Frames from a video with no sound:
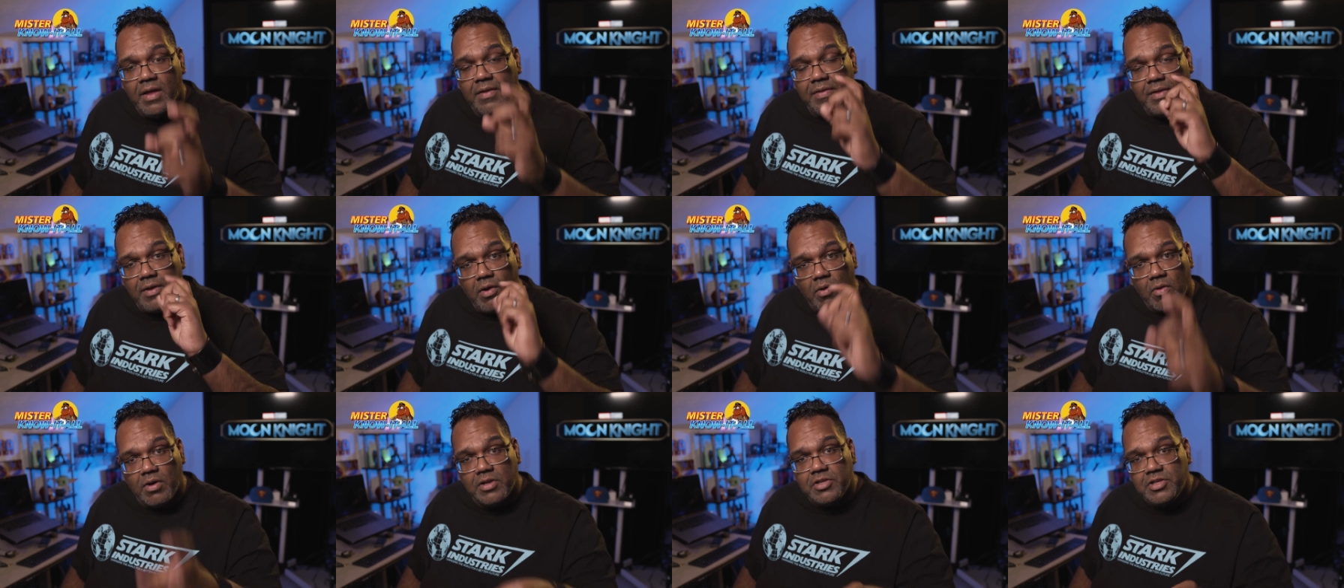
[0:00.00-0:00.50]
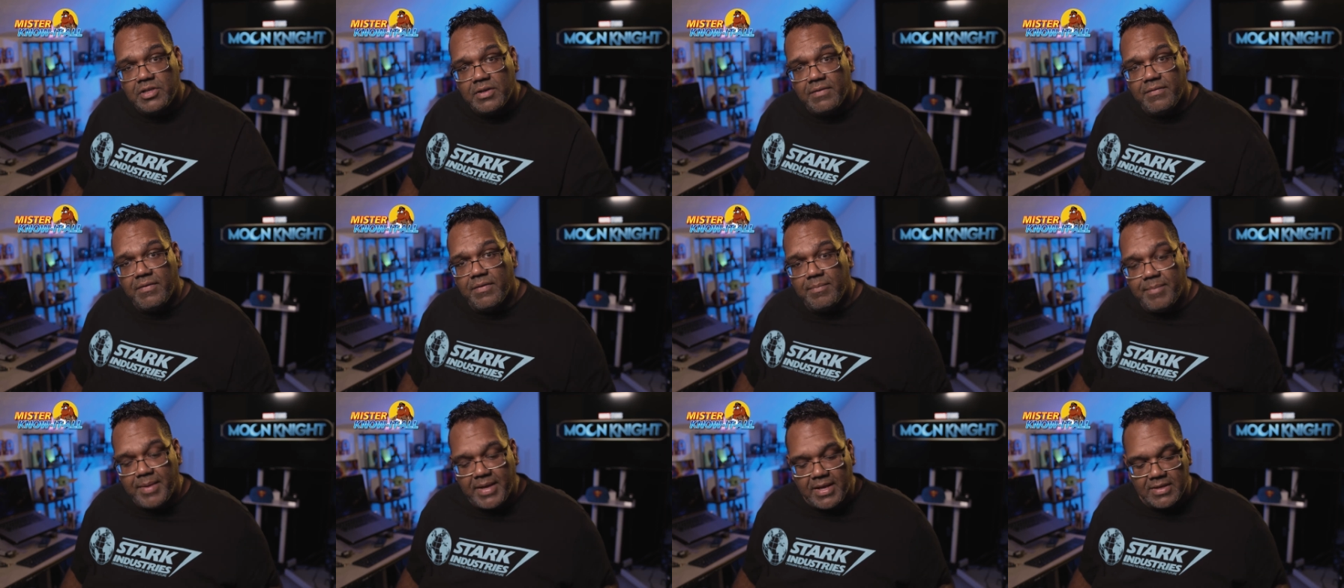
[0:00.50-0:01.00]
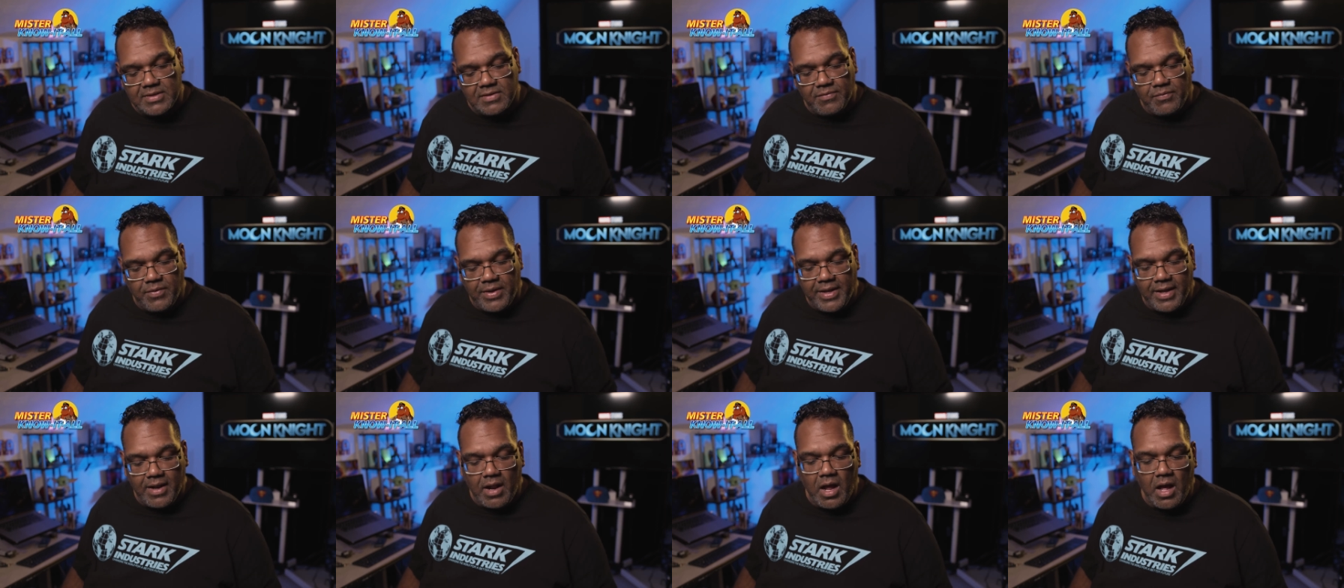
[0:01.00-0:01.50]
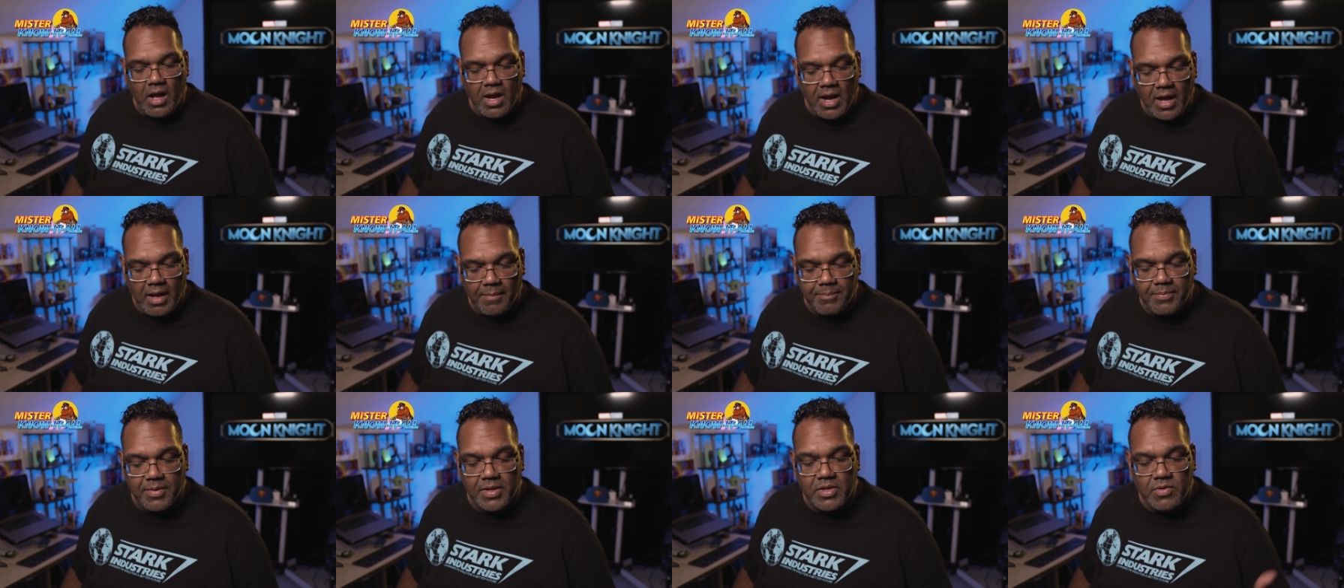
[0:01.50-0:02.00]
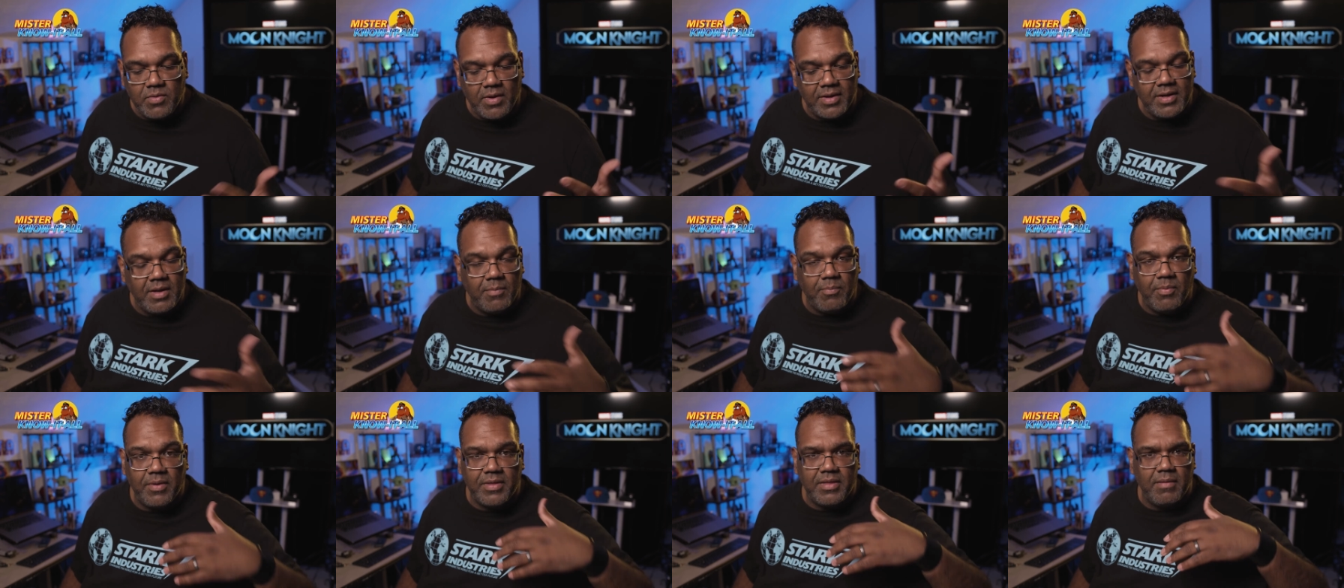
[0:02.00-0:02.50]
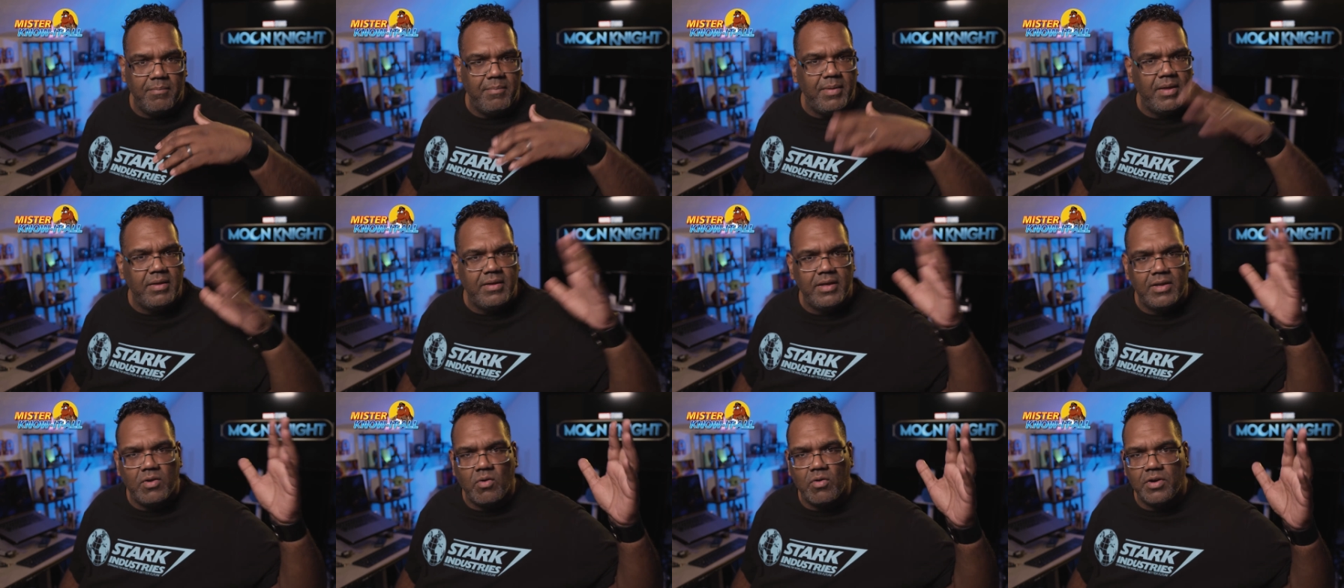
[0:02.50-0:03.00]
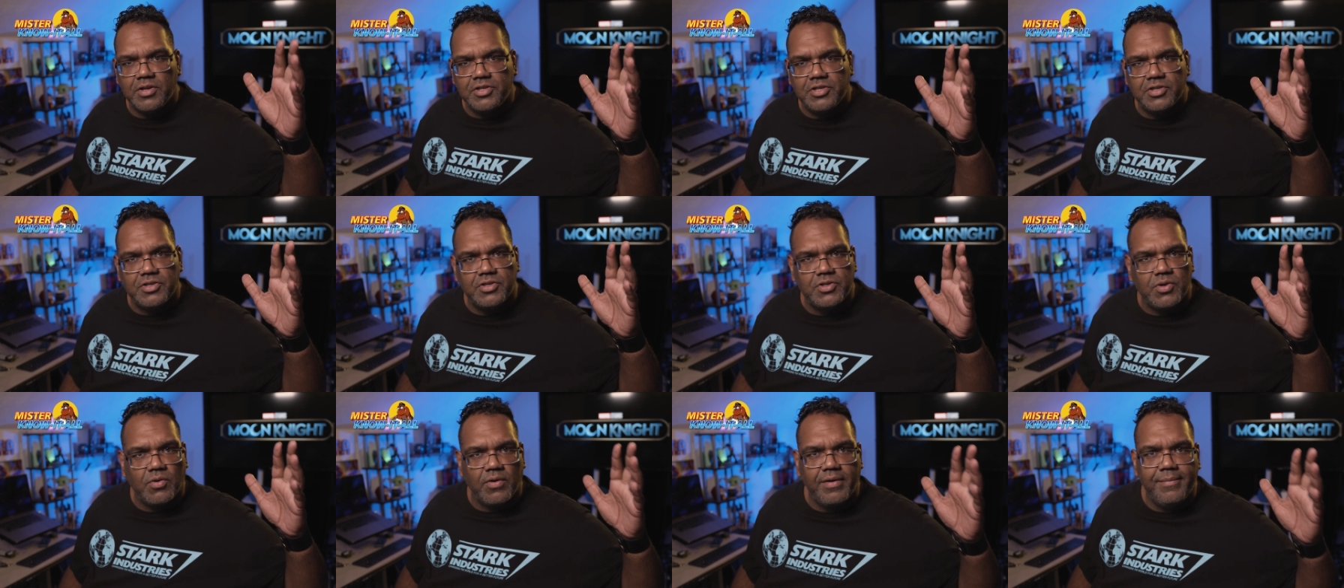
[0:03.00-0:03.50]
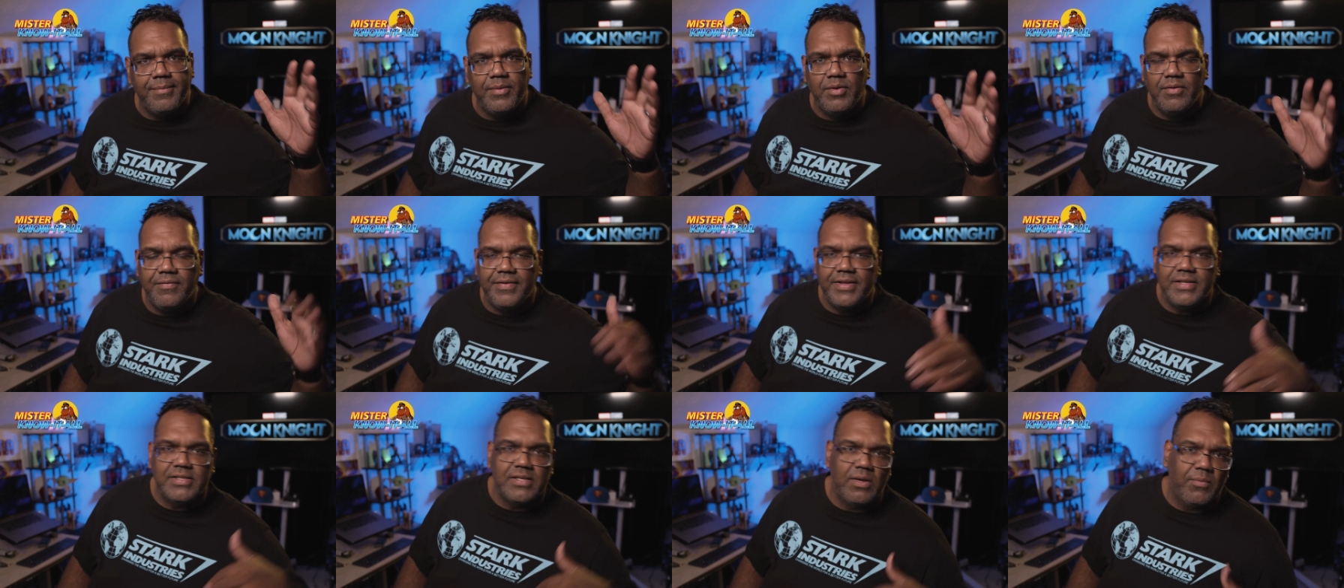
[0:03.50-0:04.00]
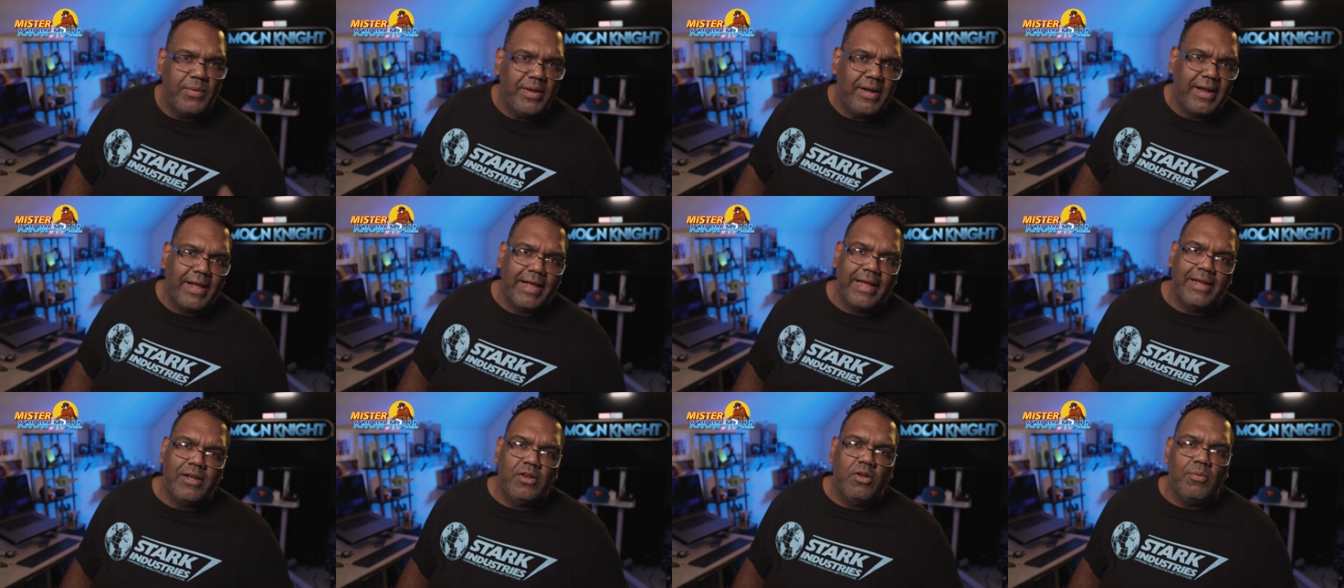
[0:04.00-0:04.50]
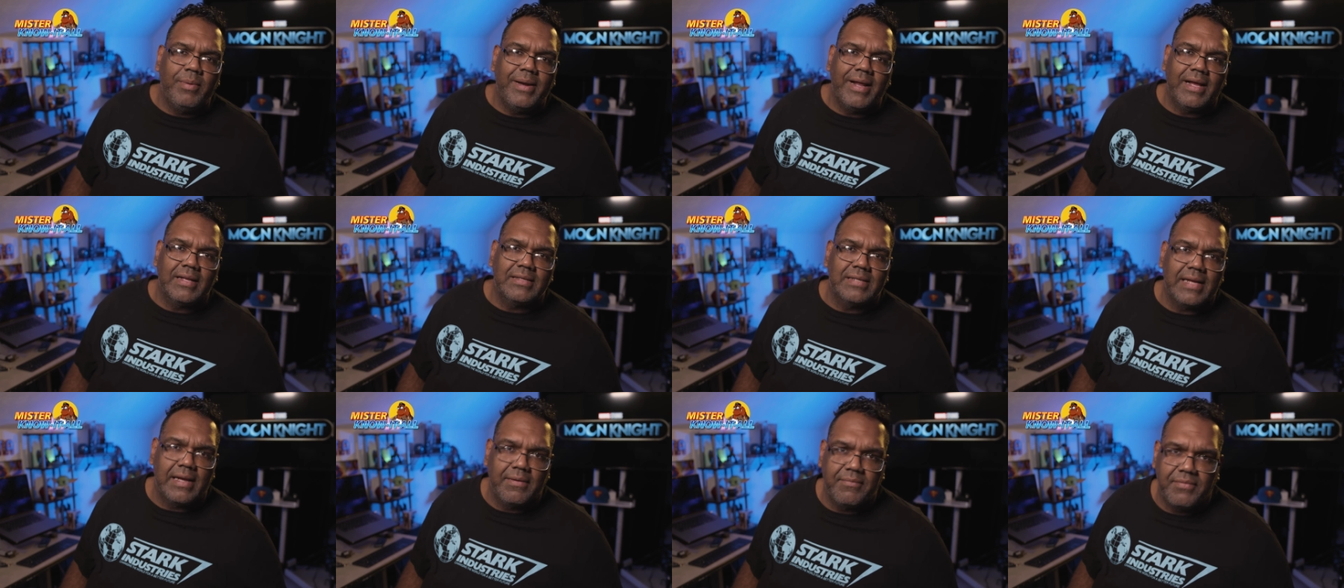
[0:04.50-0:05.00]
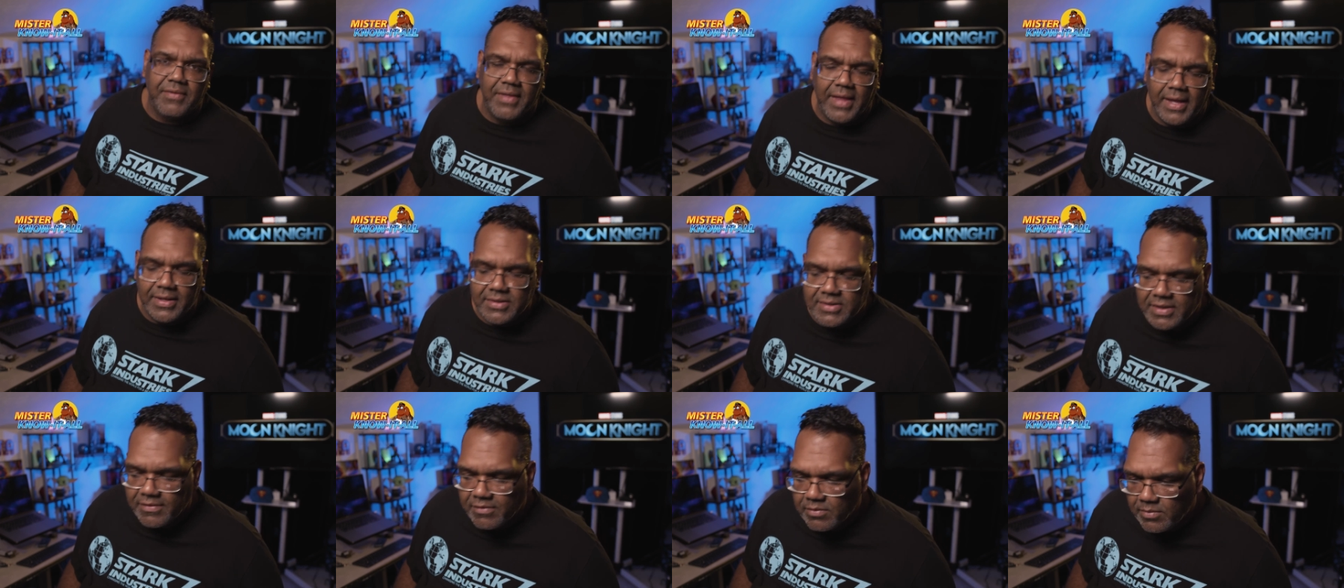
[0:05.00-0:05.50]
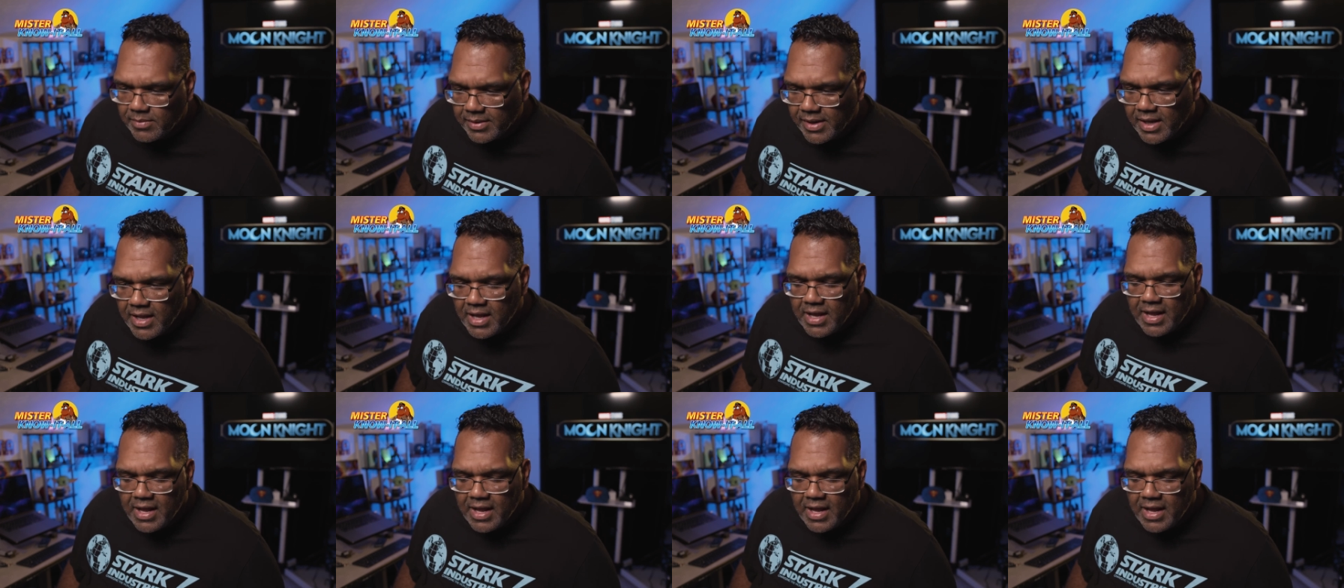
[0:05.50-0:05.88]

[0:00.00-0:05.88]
The origin of it, because if we get hung up, then you end up with a million origin story movies, and nobody got time for that. So